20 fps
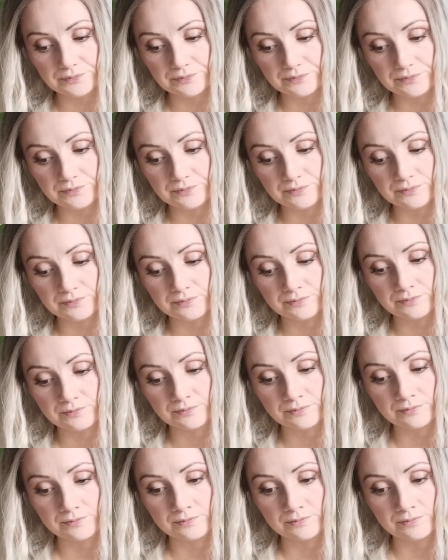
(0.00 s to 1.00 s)

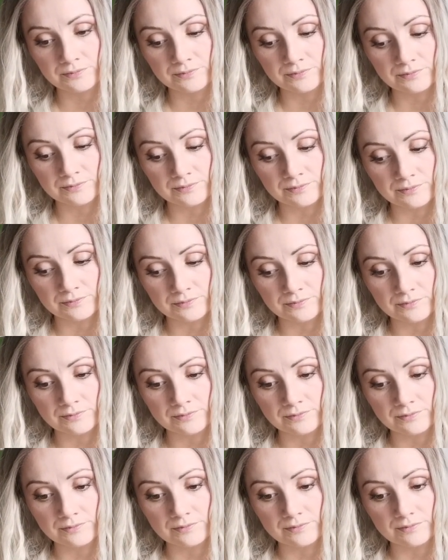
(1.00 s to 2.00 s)

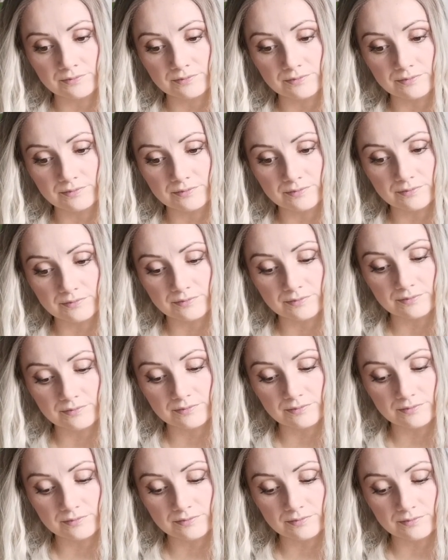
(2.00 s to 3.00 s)

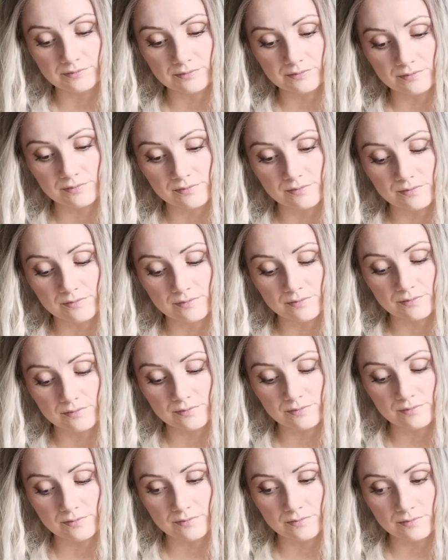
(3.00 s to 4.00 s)

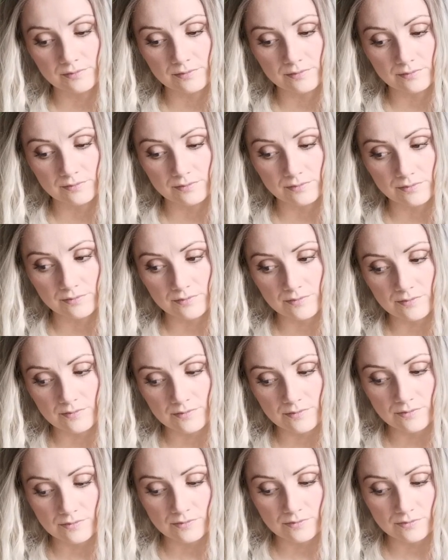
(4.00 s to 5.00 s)

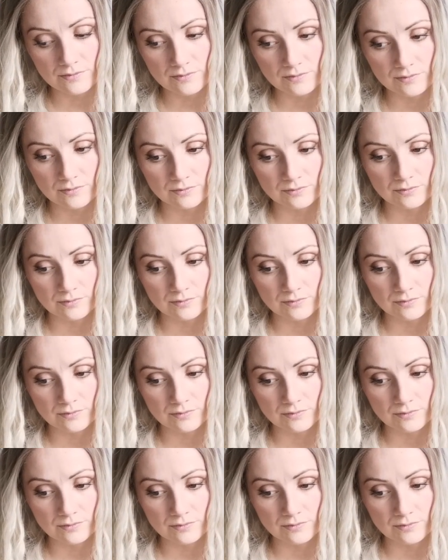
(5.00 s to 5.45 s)
No one is speaking in this clip.